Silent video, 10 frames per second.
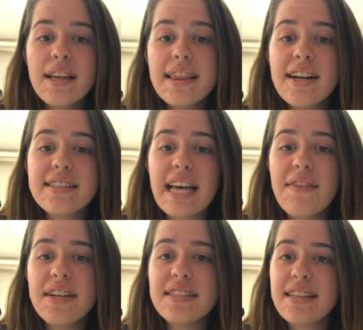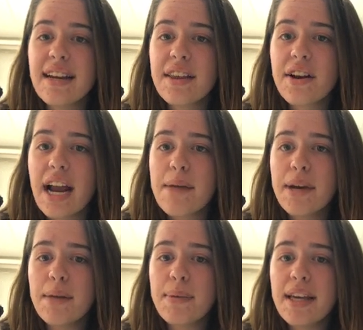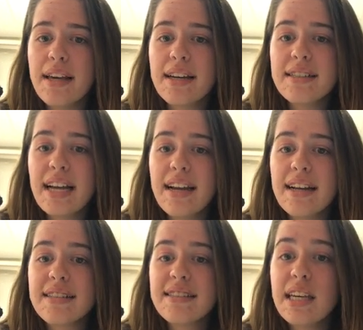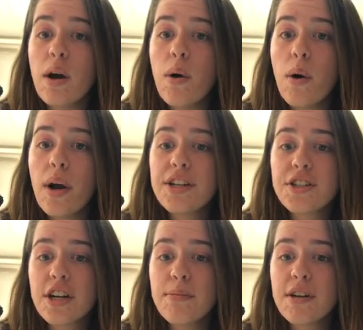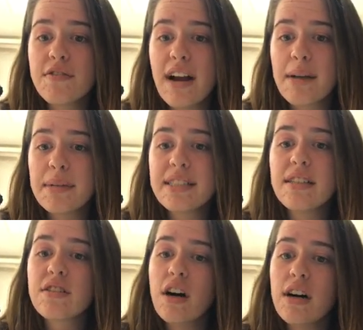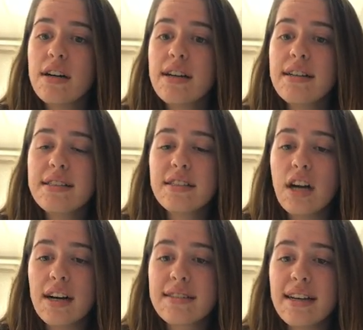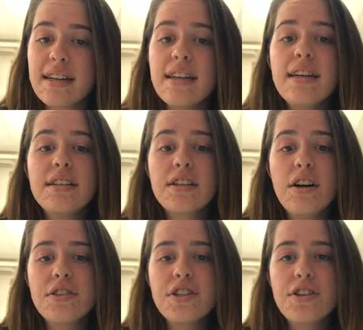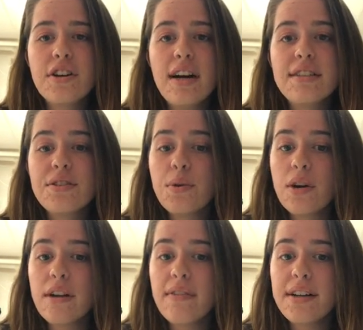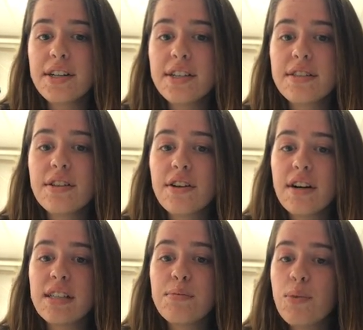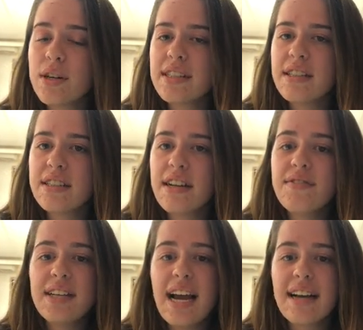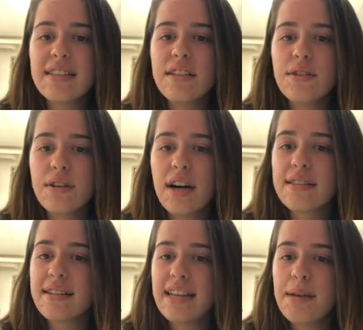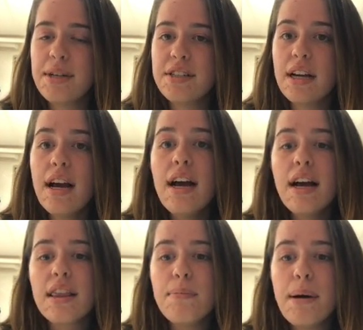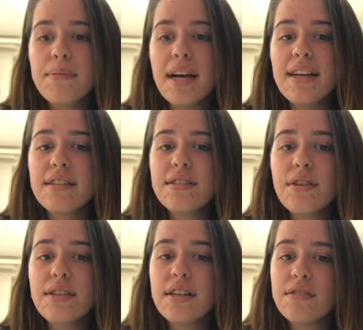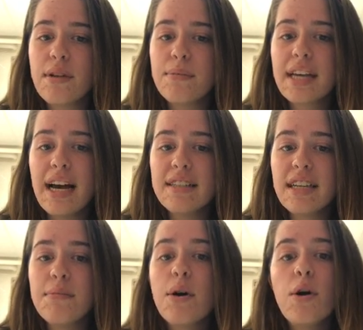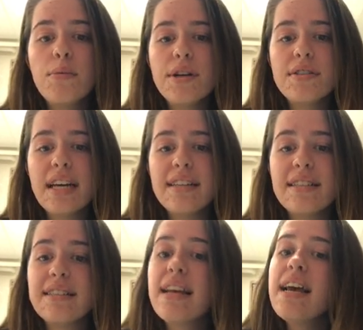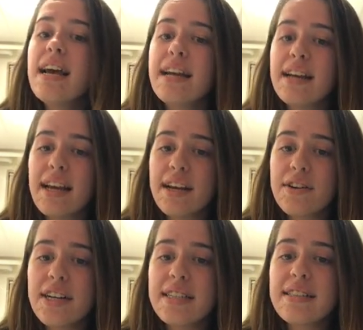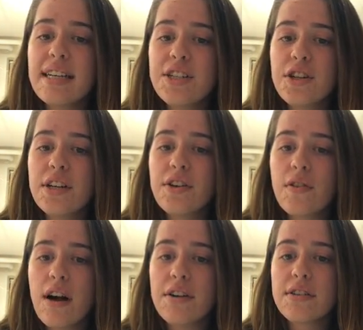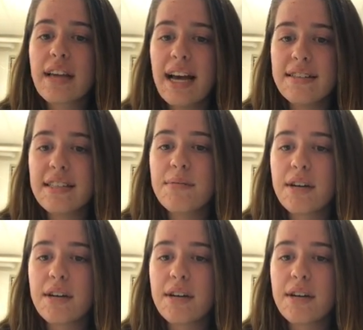There is evidence that either A-beta-P containing COOH terminal fragments is toxic to cultured neurons, or it renders neurons more sensitive to excitotoxic damage. The peptide is known to disrupt calcium homeostasis and increase intraneuronal calcium